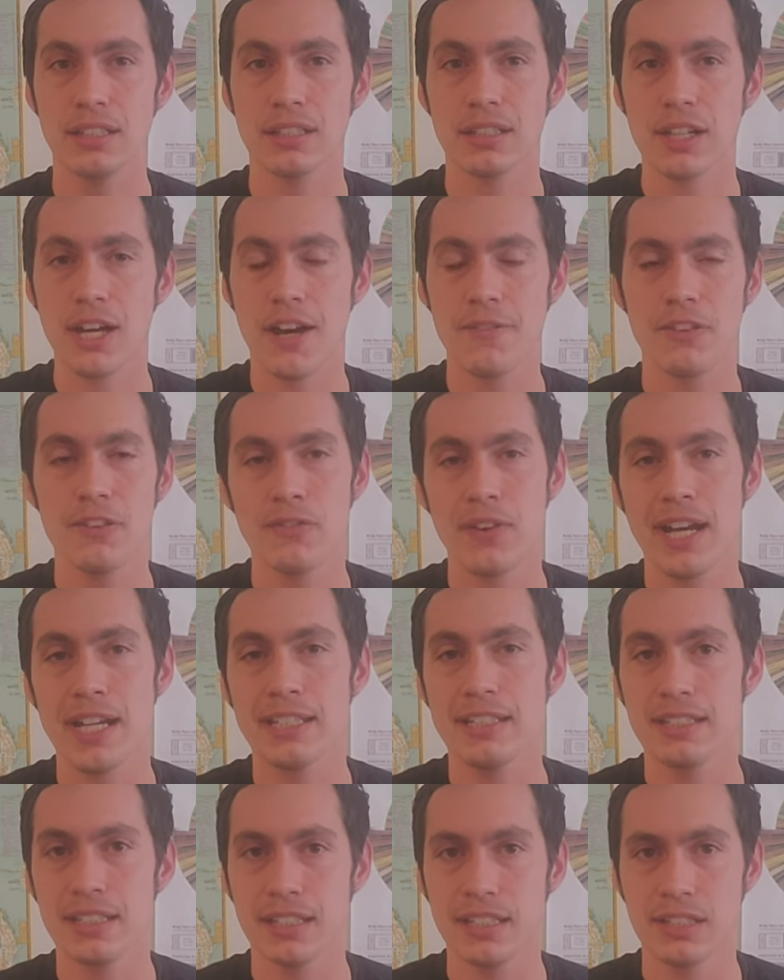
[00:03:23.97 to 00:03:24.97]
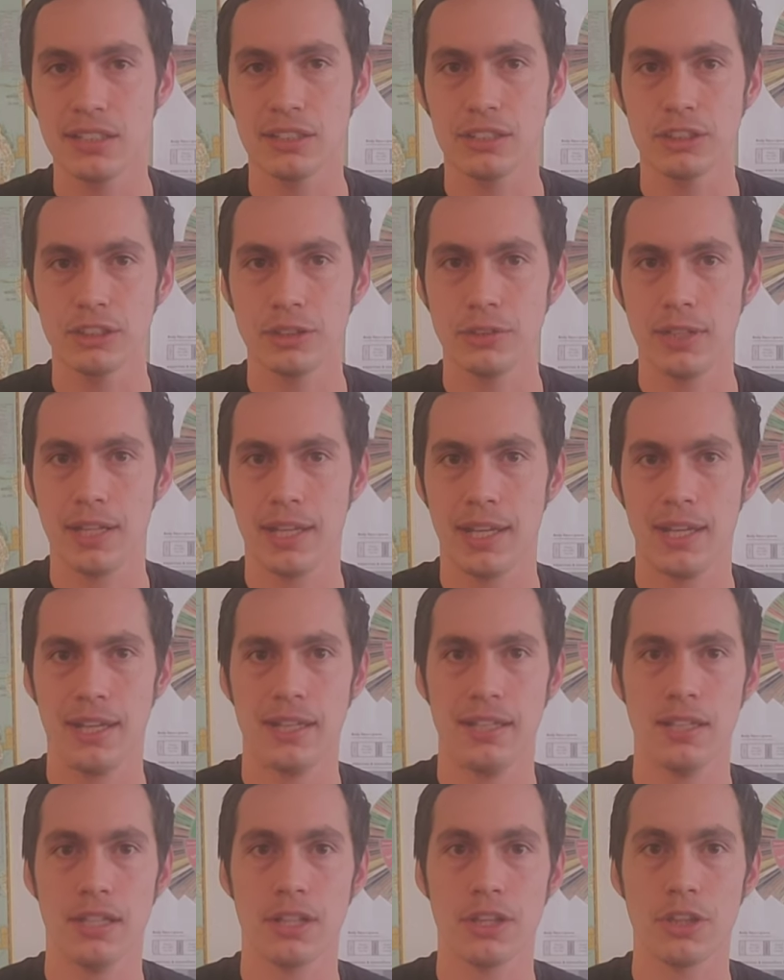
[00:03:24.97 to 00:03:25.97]
Coffee Vine did include
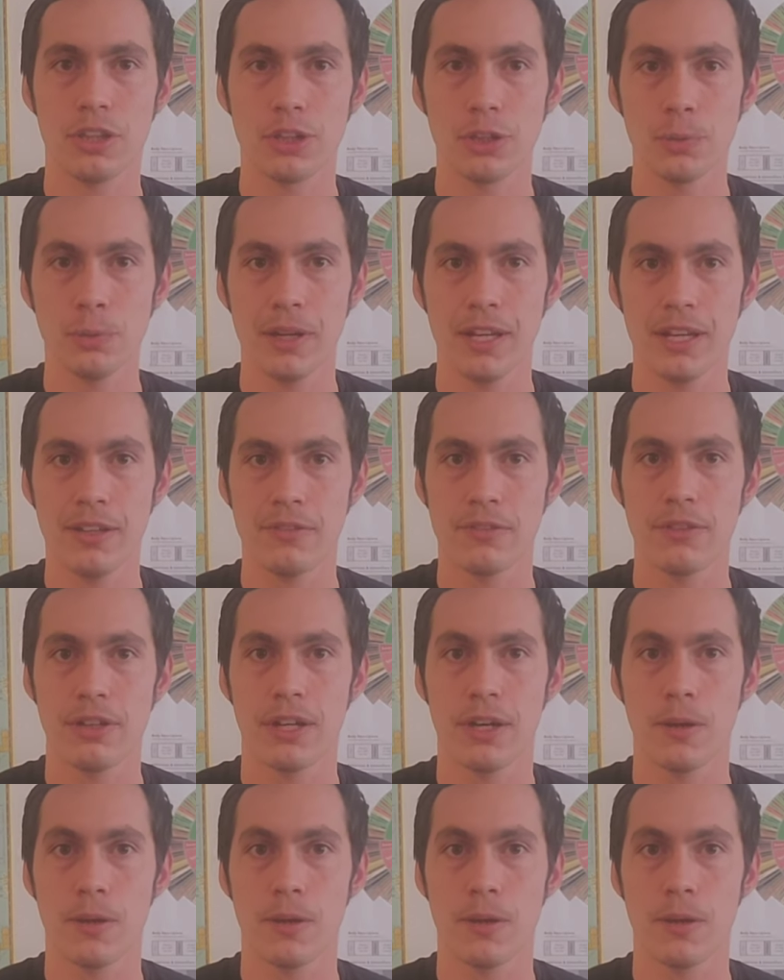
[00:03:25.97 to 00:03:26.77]
a third wave